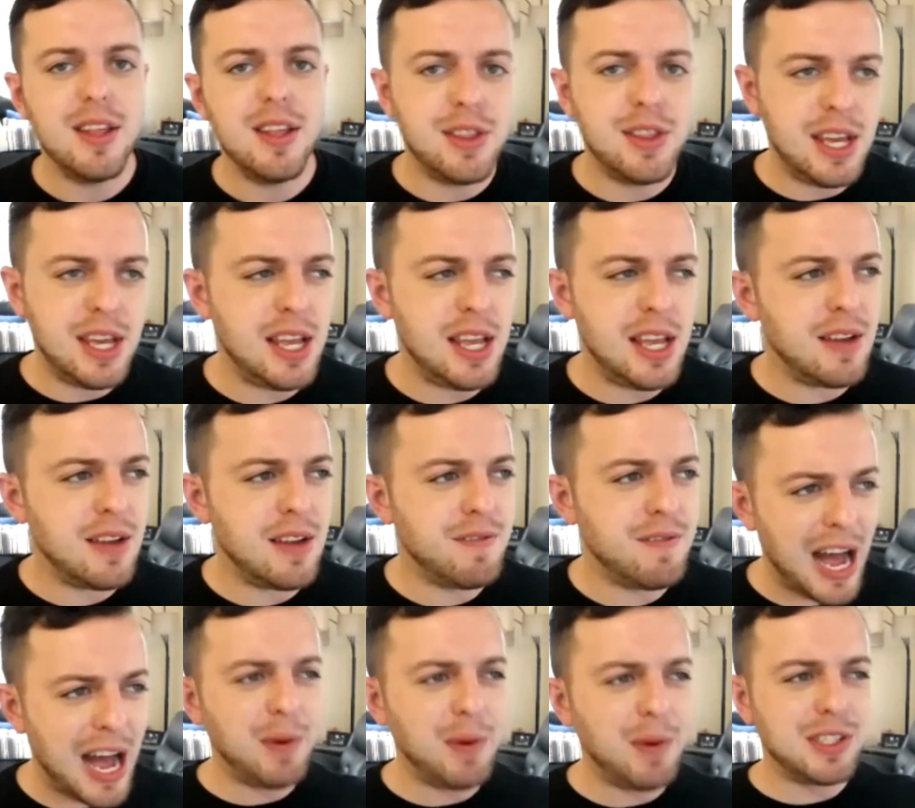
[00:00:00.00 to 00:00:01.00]
The
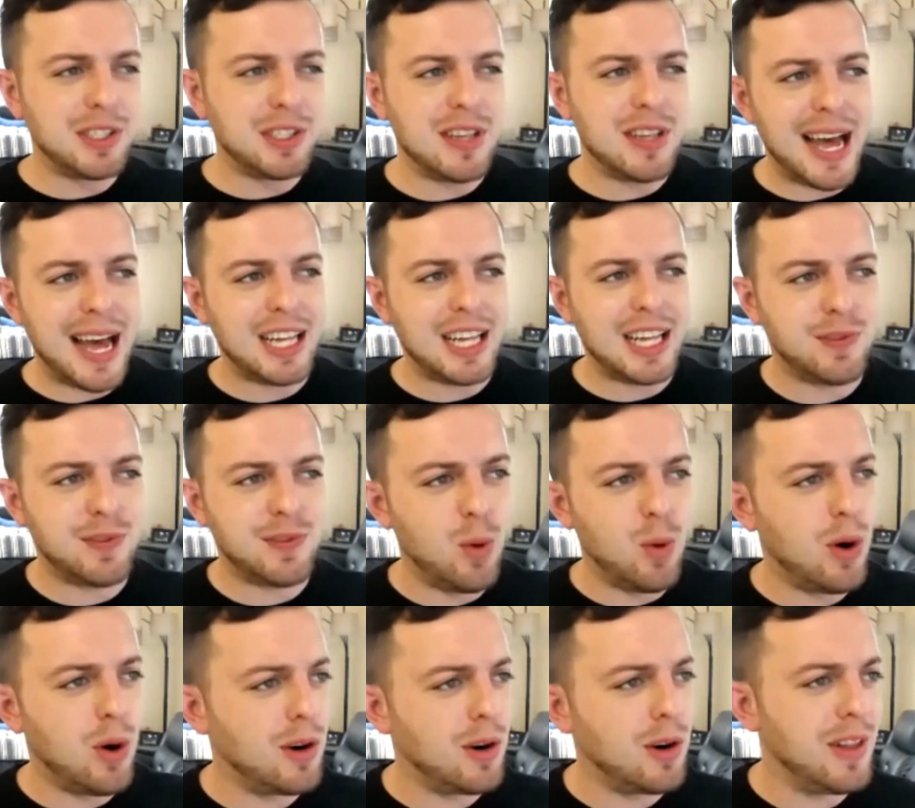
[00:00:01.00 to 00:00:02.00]
virus lasts
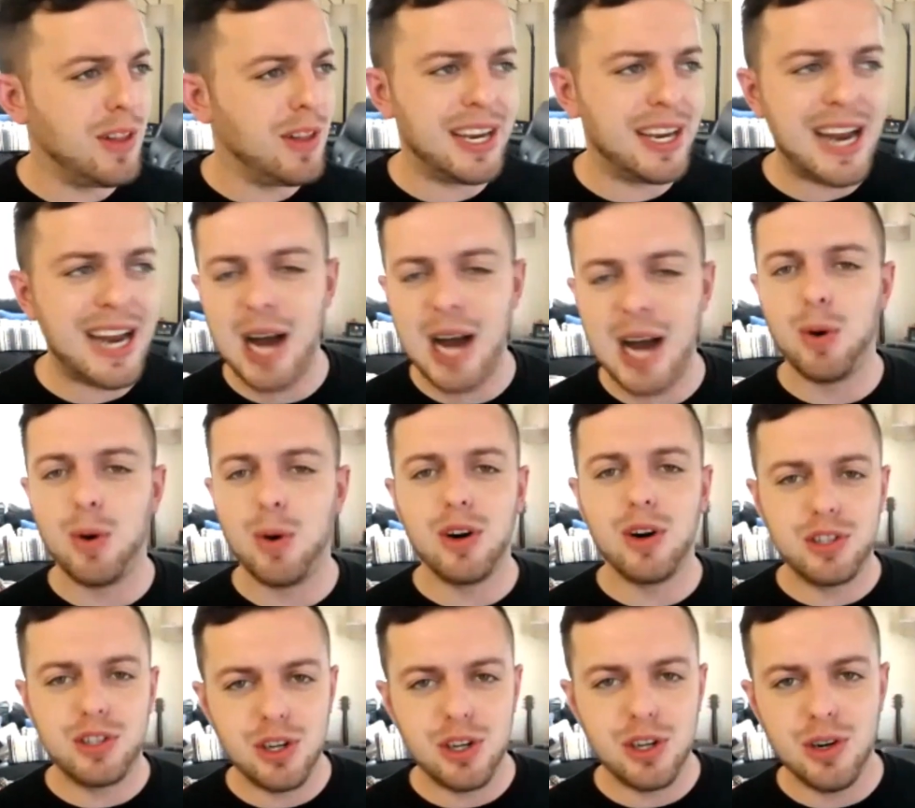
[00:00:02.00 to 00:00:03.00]
for like an hour
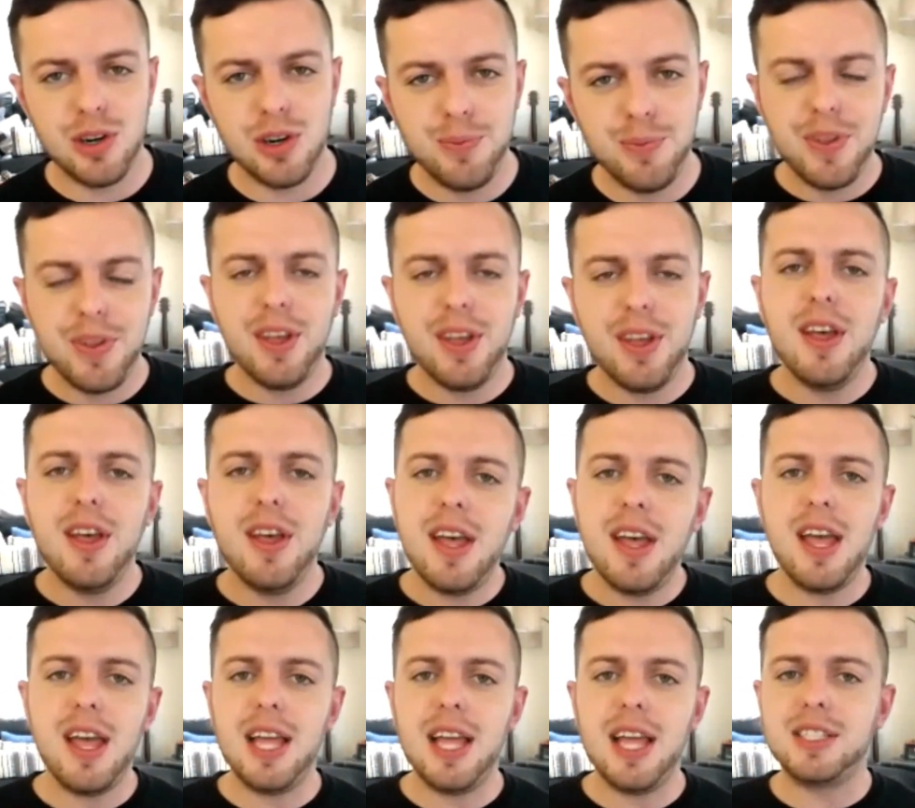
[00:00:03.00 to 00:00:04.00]
or two.
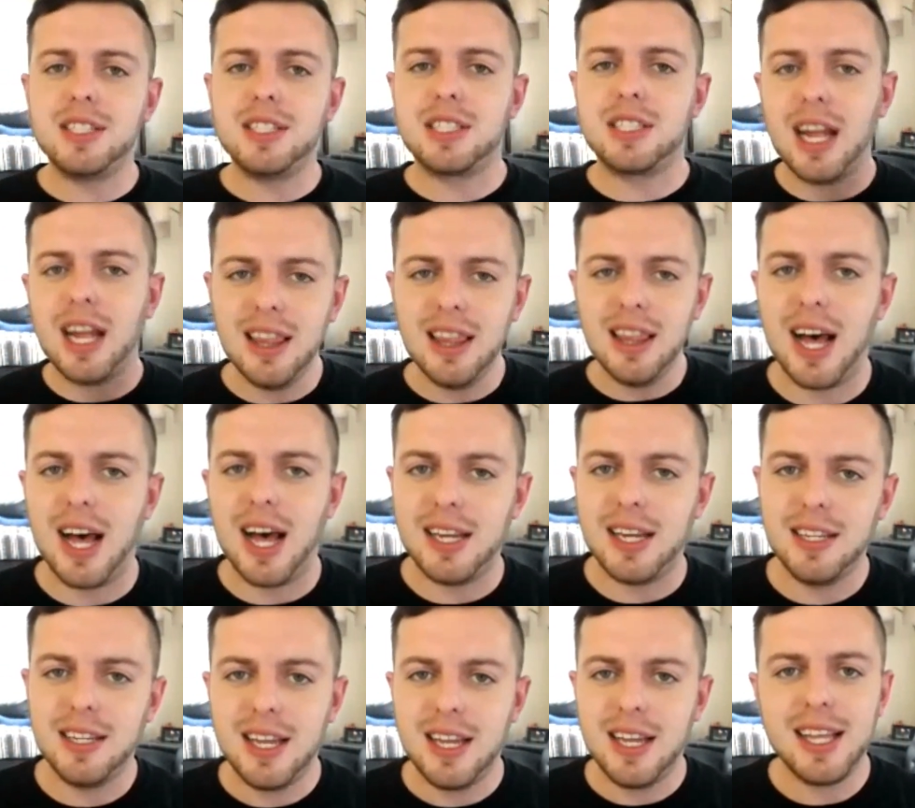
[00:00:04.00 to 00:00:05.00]
In
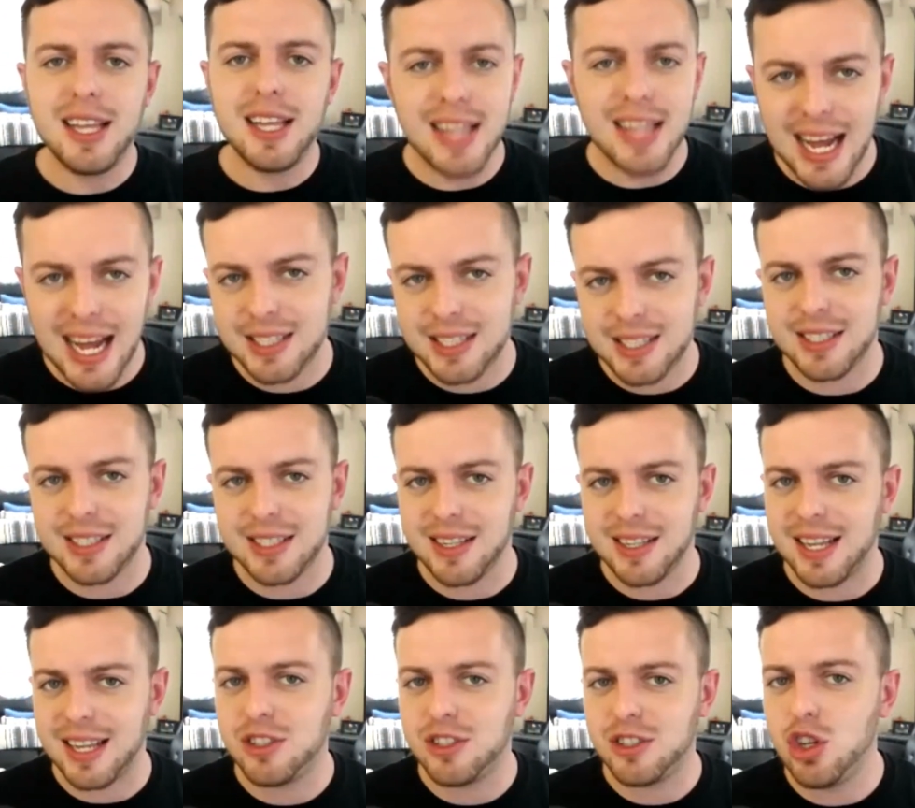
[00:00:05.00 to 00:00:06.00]
sunlight, it lasts
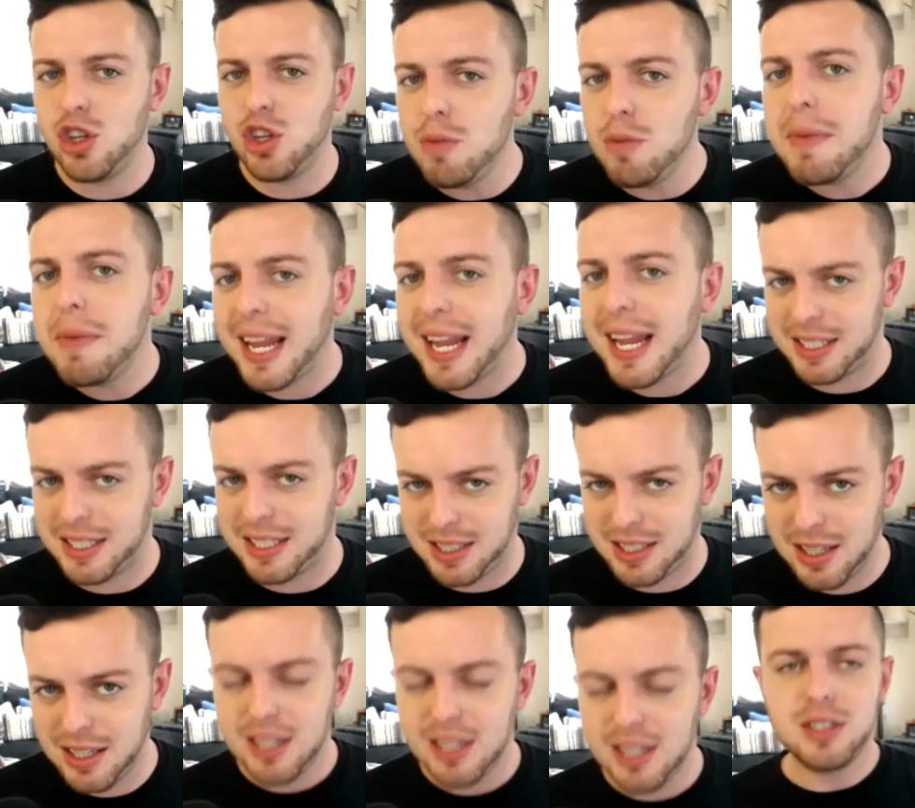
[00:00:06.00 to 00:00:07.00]
like 2
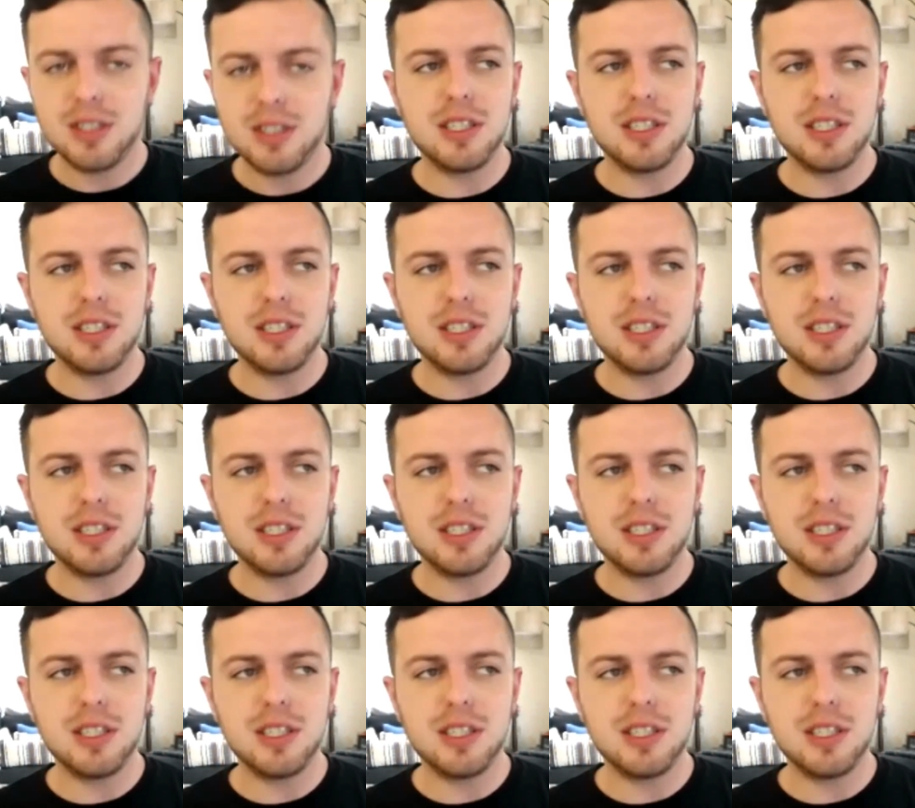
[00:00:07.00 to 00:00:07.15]
minutes.